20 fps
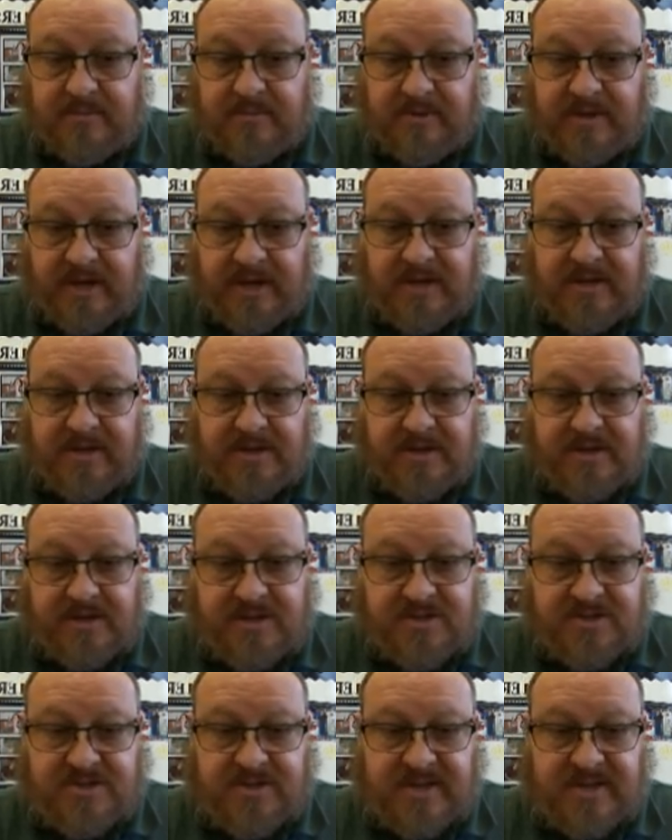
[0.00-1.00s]
Okay,
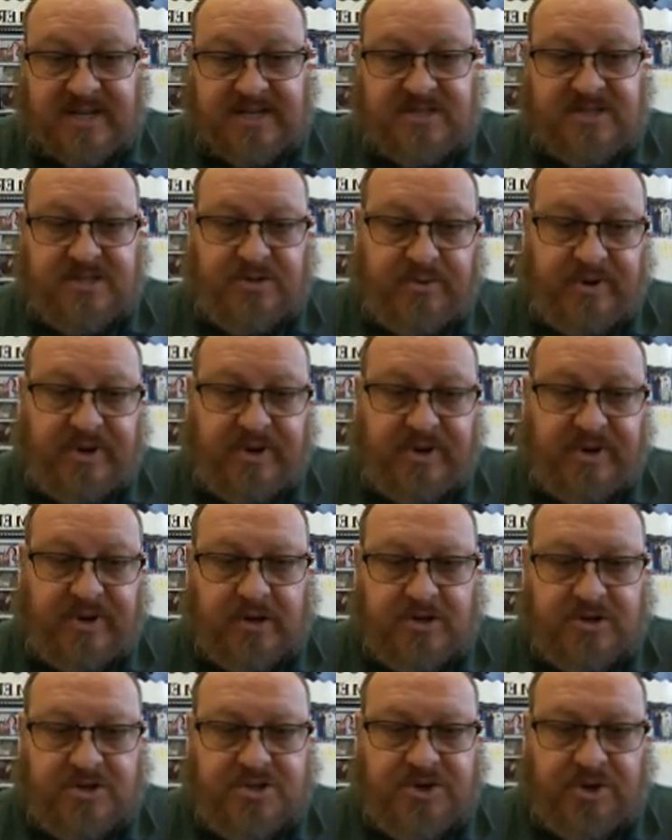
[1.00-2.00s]
so that's $3
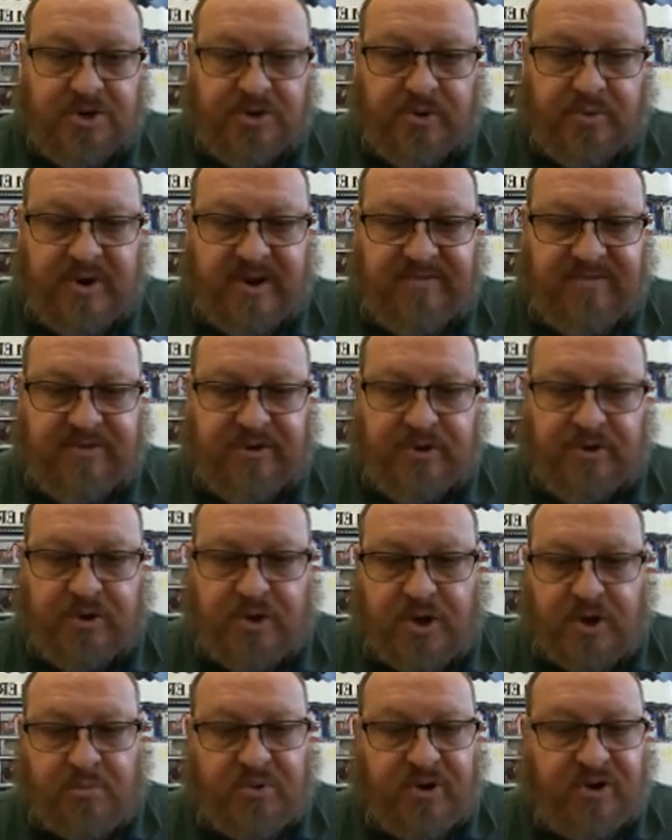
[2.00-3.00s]
total revenue.
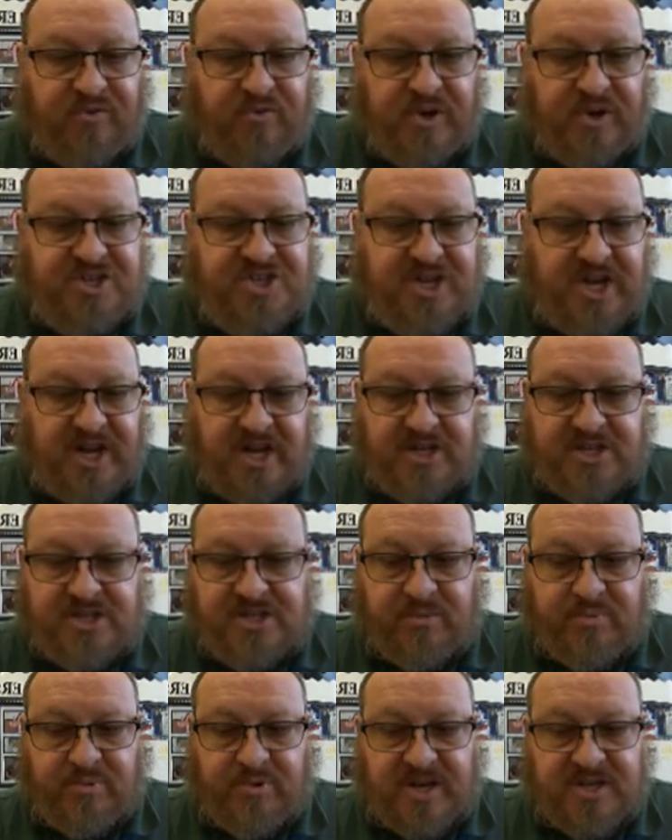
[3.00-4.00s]
But if we change
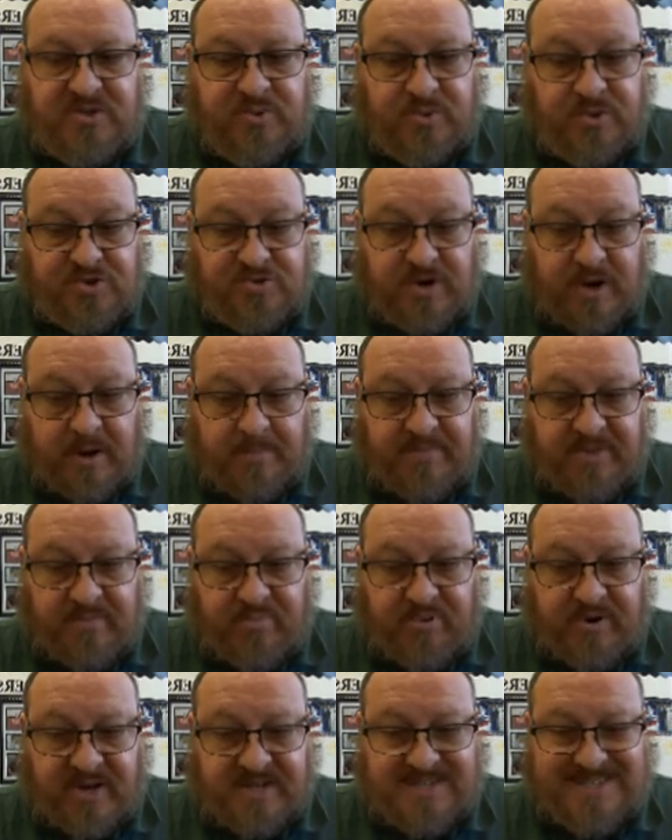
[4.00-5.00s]
the price, we drop the
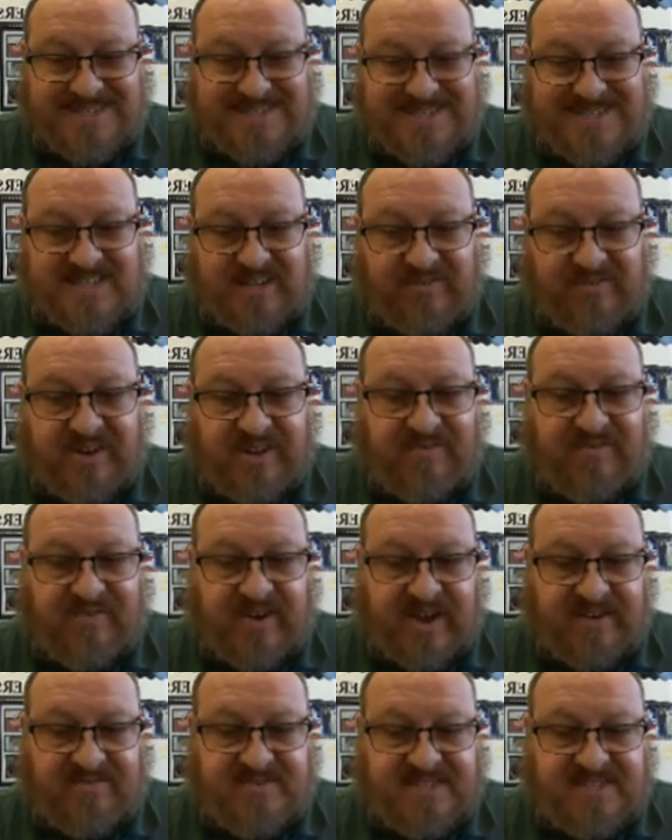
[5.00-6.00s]
price to
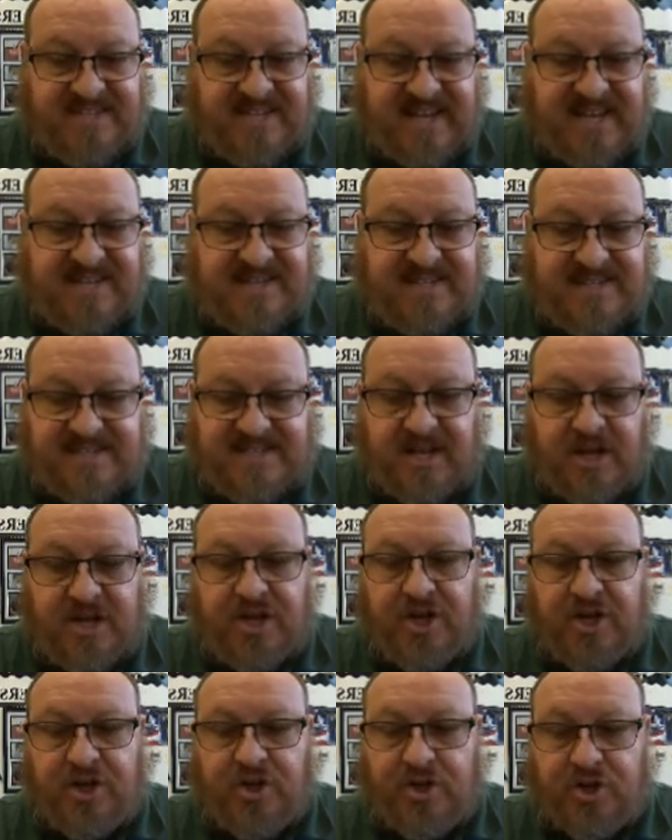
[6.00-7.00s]
75 cents.
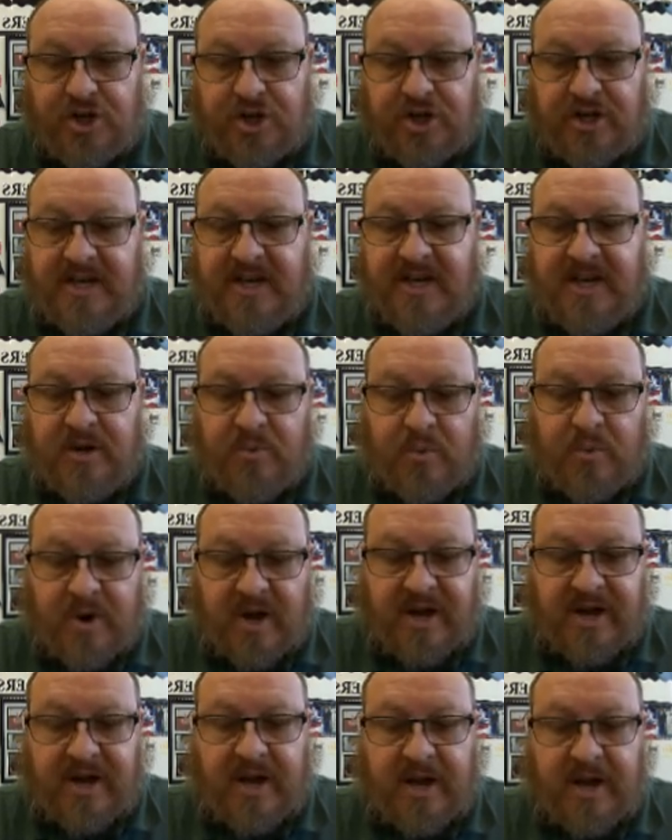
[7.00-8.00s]
Look at
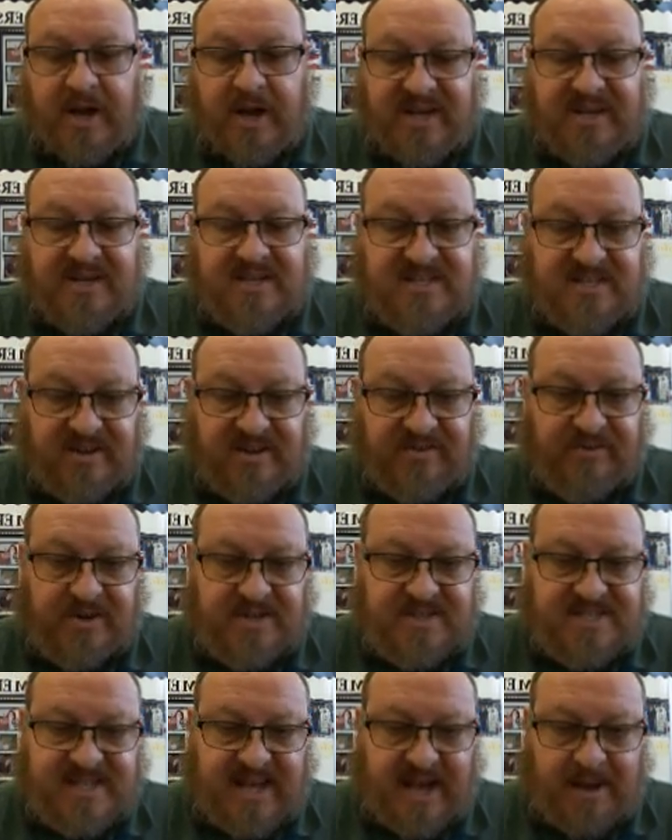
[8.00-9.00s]
what a big
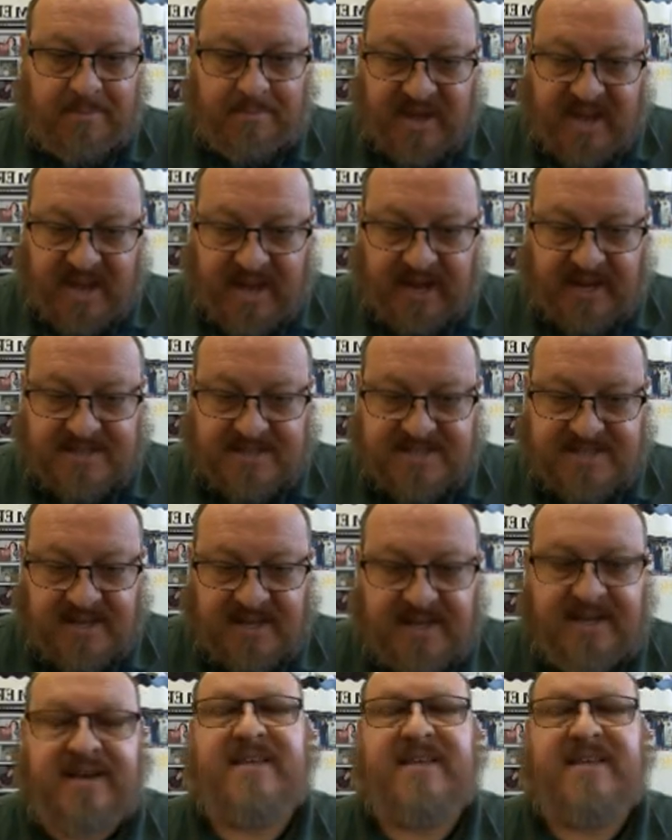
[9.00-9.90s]
difference that makes.